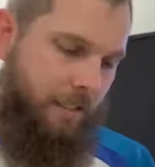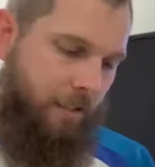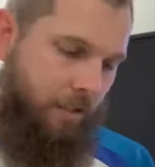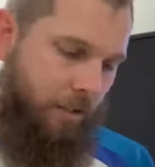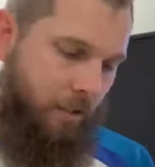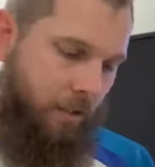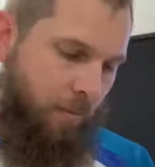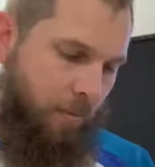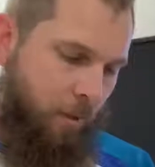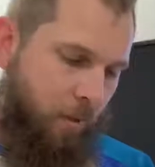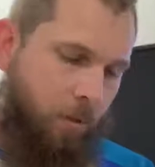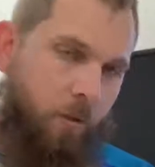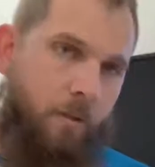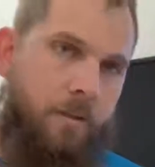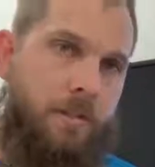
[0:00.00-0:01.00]
us to
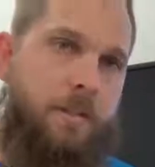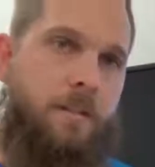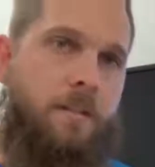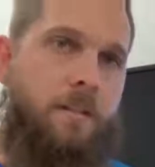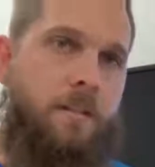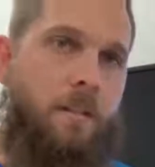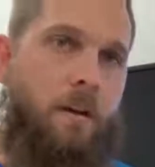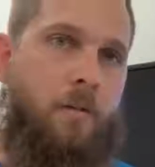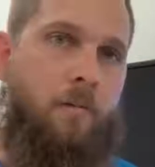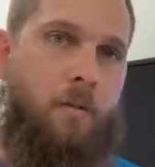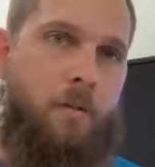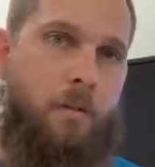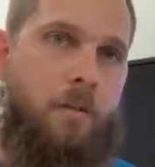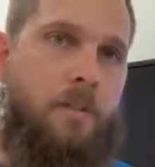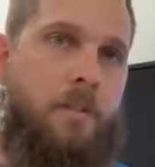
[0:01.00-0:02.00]
pause, and you go
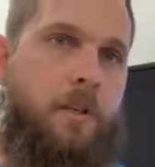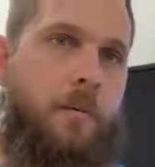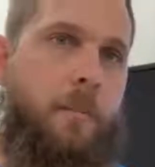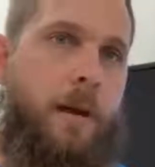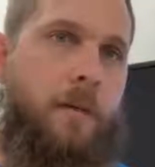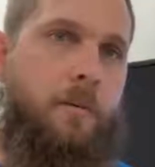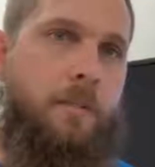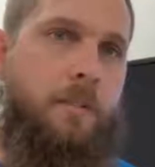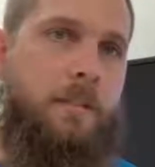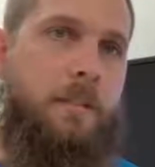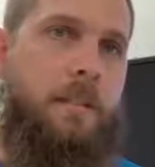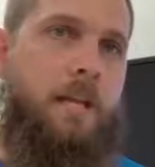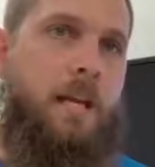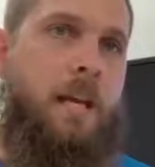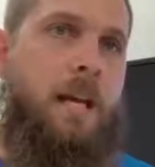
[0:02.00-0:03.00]
forwards, go backwards,
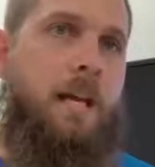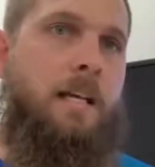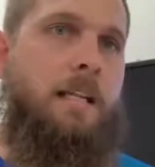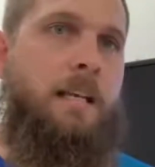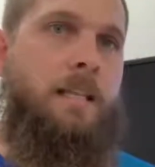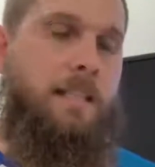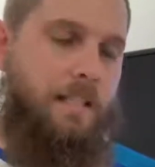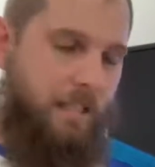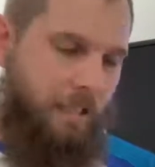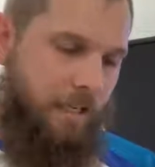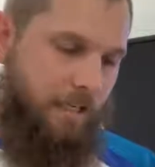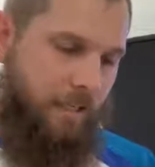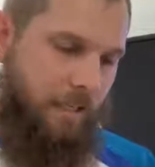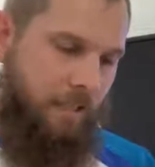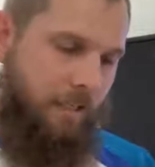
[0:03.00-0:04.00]
and it allows us to
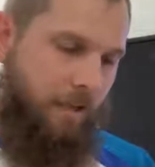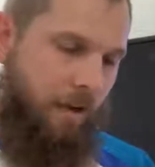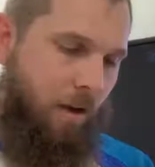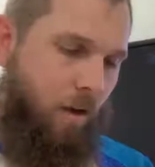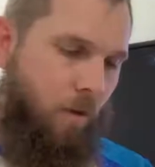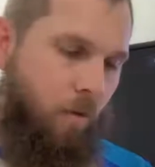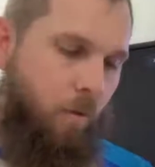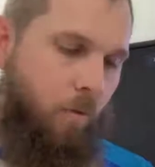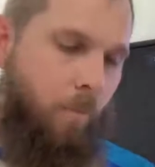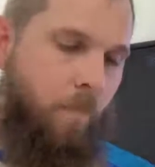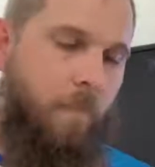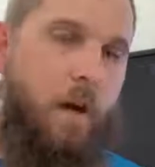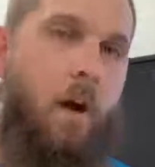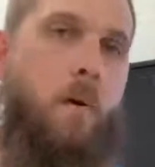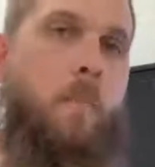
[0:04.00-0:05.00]
assess the whole
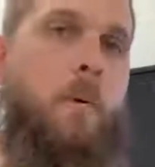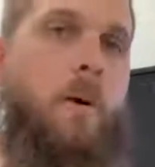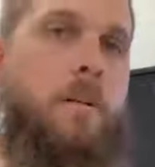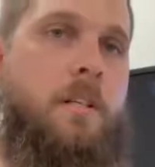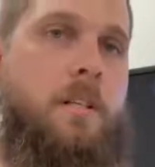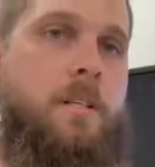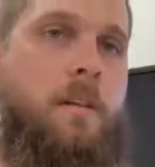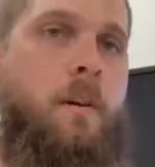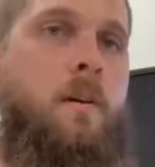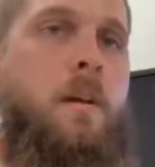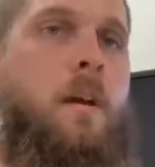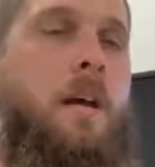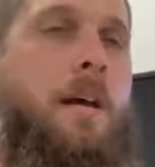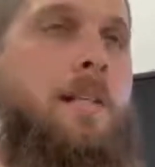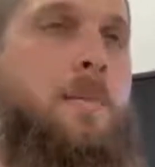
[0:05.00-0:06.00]
body. So
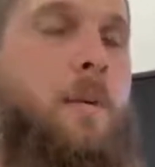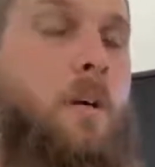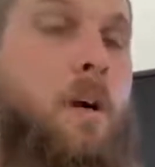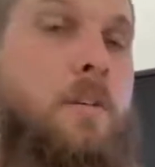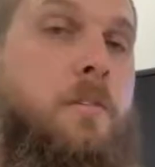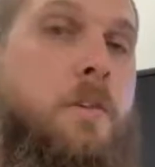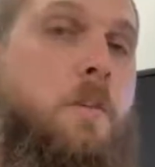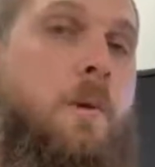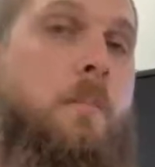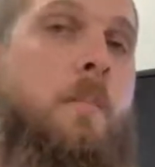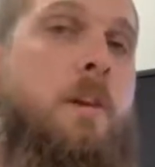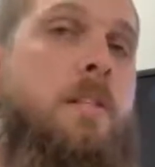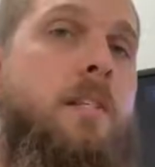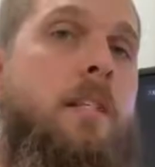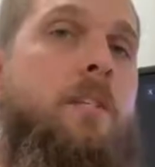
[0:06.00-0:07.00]
as podiatrists, we're
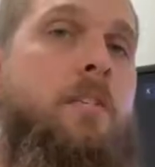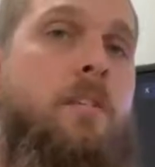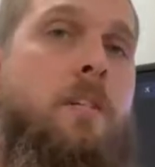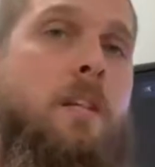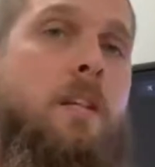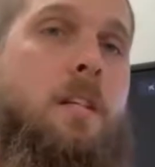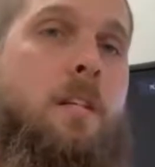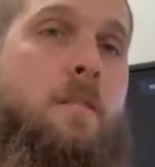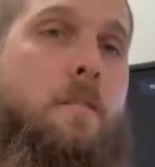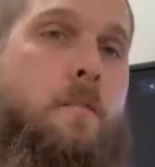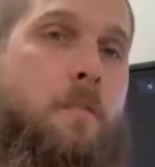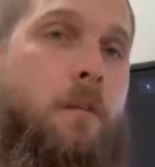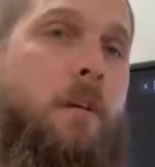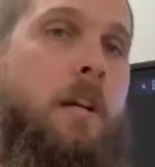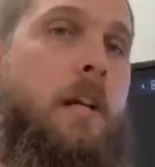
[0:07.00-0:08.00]
mostly interested in the
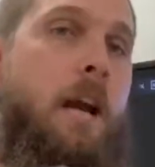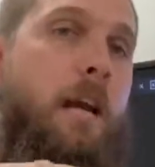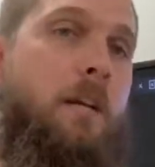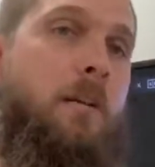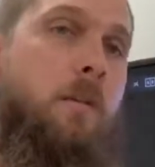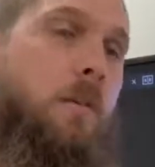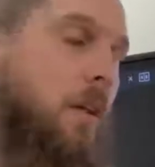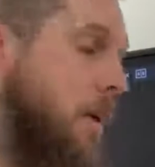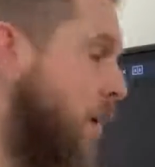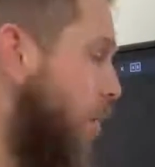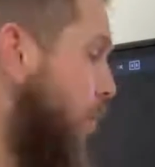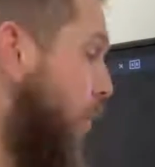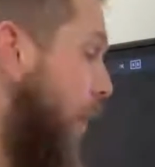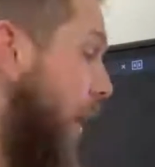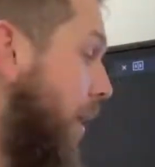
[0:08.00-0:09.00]
foot and ankle,
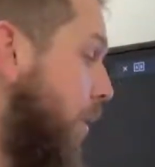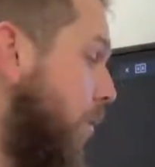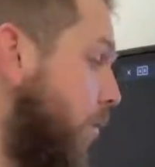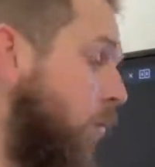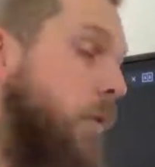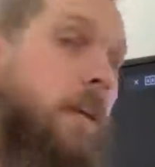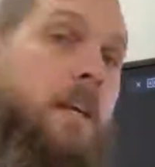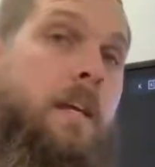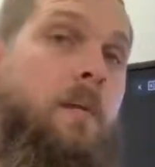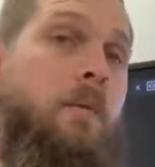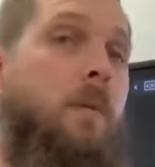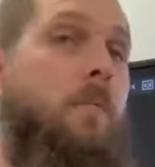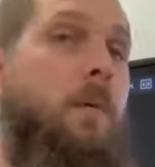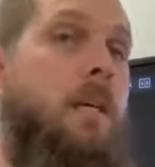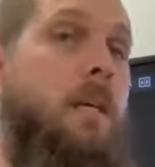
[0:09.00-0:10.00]
but we
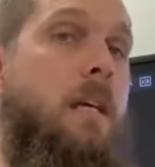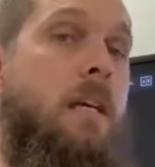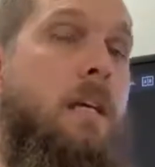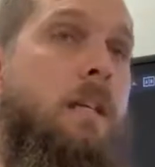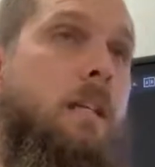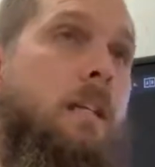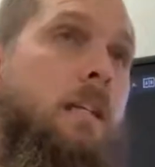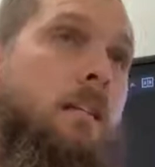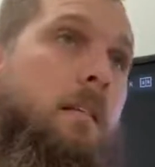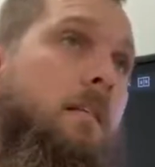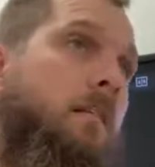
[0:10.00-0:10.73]
will be